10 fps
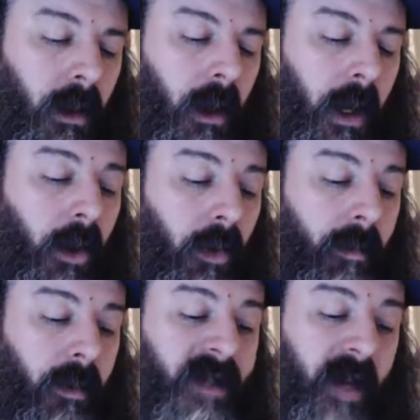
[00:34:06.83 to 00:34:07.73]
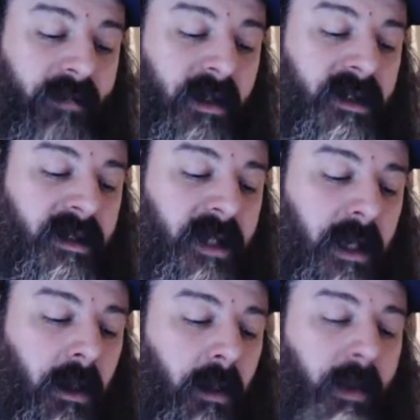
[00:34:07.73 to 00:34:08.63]
I know that Modiphius is
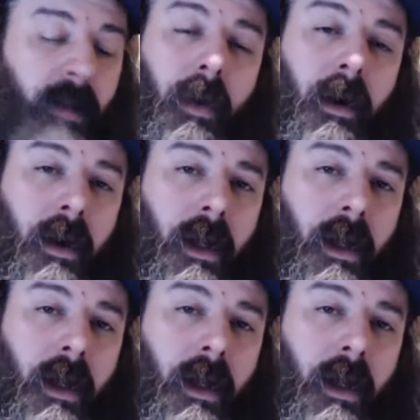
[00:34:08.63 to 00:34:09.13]
taking a big part